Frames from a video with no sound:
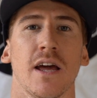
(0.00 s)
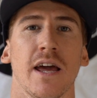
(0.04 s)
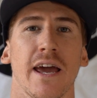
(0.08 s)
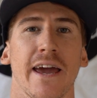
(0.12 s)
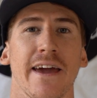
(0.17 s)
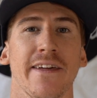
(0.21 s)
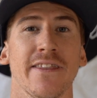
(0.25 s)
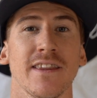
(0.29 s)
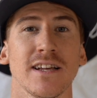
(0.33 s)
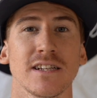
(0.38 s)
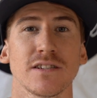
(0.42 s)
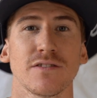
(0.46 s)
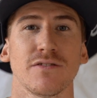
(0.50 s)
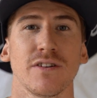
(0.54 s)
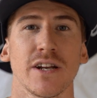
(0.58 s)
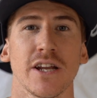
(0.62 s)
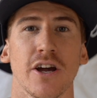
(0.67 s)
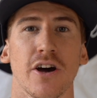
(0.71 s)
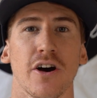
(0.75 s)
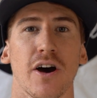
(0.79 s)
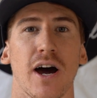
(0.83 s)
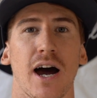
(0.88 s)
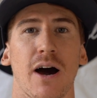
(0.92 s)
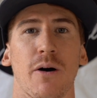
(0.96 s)
In this
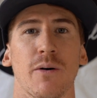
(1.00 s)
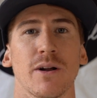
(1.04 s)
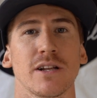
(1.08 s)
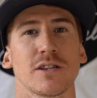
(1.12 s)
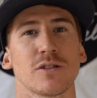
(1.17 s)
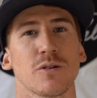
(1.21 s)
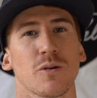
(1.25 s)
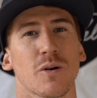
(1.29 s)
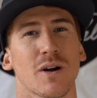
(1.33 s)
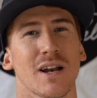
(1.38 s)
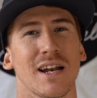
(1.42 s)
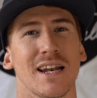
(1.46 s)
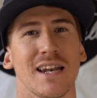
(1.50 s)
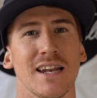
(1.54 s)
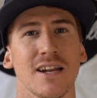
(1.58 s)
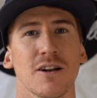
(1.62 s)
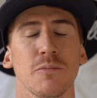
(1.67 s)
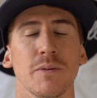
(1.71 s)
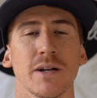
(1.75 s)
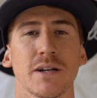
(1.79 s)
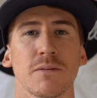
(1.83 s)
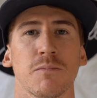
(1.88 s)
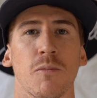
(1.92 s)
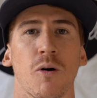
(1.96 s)
video, I want to talk a little
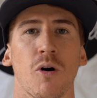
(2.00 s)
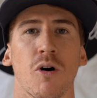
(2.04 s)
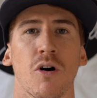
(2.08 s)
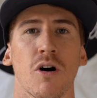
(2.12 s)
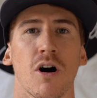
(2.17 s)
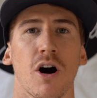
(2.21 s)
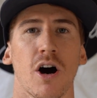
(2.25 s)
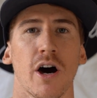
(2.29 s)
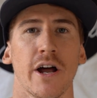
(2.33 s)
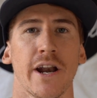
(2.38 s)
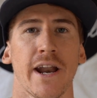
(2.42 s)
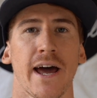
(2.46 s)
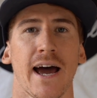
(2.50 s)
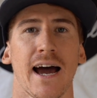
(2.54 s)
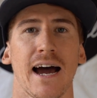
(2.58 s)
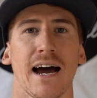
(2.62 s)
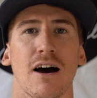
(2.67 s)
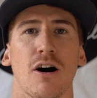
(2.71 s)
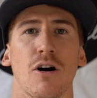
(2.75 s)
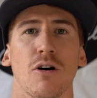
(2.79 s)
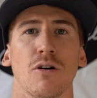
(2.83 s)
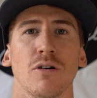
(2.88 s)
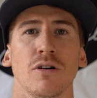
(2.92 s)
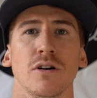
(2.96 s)
bit more on
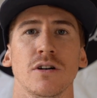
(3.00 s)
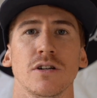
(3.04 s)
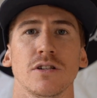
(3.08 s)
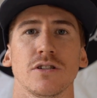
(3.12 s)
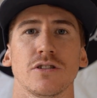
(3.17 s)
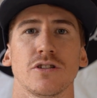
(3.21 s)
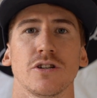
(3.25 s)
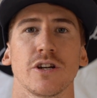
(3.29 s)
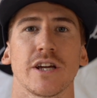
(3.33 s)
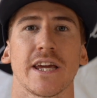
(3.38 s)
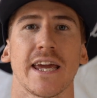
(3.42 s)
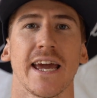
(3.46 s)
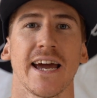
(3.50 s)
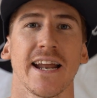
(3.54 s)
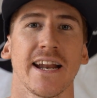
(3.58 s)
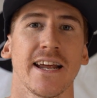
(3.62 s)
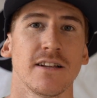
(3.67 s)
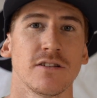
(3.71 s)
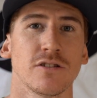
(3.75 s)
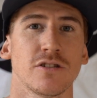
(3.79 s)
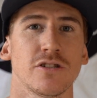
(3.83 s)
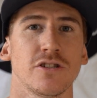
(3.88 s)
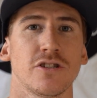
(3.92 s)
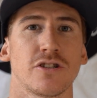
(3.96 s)
how to get
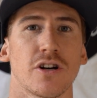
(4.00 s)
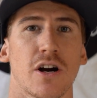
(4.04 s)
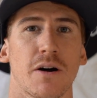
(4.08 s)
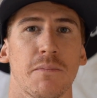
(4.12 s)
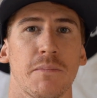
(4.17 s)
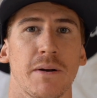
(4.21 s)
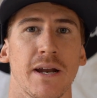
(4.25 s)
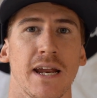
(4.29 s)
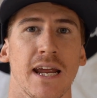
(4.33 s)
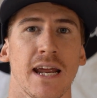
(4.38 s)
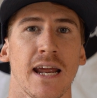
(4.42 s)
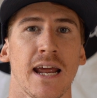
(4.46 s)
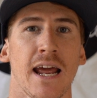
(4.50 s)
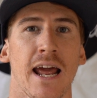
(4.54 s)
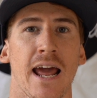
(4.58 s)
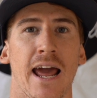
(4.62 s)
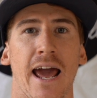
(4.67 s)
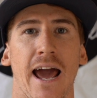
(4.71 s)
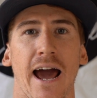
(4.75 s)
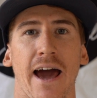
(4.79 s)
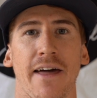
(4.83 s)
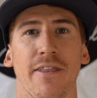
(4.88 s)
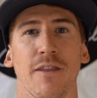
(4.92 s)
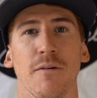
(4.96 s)
into drop knee
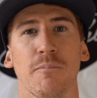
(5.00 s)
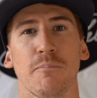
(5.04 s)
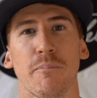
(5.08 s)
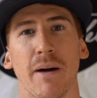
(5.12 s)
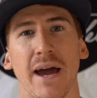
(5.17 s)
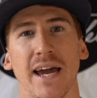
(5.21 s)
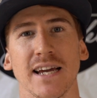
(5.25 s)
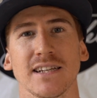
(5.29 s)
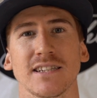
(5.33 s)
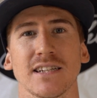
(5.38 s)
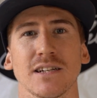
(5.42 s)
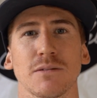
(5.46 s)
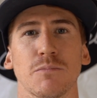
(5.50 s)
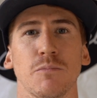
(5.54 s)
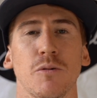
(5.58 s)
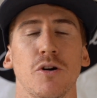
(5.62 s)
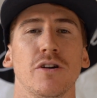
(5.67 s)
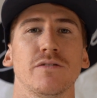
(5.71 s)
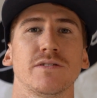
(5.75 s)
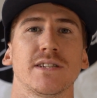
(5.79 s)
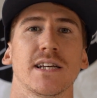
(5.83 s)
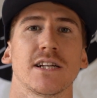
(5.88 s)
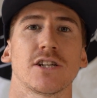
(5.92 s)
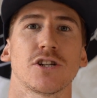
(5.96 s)
and the basic
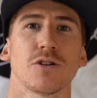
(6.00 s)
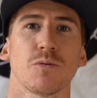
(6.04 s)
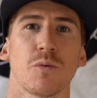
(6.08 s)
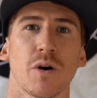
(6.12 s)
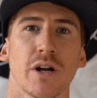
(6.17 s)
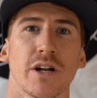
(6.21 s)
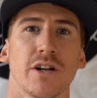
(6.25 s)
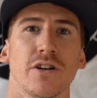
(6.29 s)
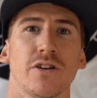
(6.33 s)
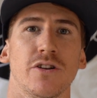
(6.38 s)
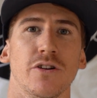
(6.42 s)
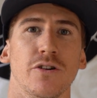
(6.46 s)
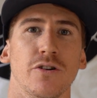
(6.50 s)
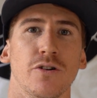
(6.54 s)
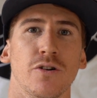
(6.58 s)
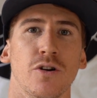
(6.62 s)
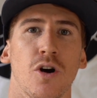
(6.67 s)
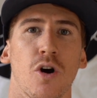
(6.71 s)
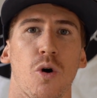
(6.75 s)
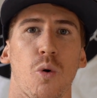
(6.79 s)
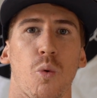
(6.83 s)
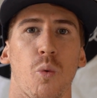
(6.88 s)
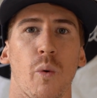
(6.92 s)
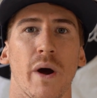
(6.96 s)
moves that you want to do
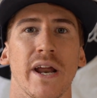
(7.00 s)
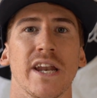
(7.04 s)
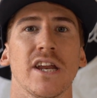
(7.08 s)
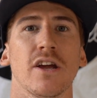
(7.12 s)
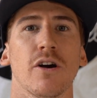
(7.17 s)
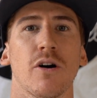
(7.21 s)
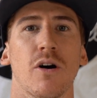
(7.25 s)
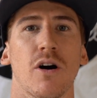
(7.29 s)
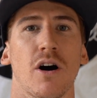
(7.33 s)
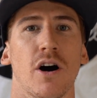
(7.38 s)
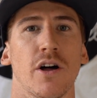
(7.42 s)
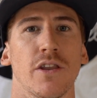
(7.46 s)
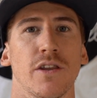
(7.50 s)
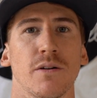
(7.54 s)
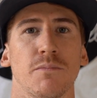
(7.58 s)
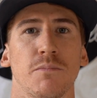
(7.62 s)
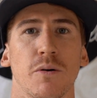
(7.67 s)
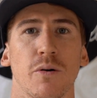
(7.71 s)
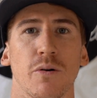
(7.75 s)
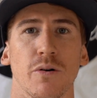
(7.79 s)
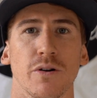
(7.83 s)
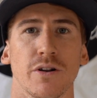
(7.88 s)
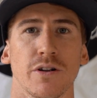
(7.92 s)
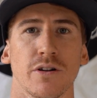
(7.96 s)
when you're on the
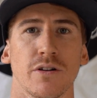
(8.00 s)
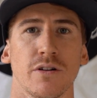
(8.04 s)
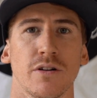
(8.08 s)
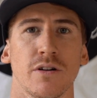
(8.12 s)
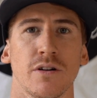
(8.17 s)
board.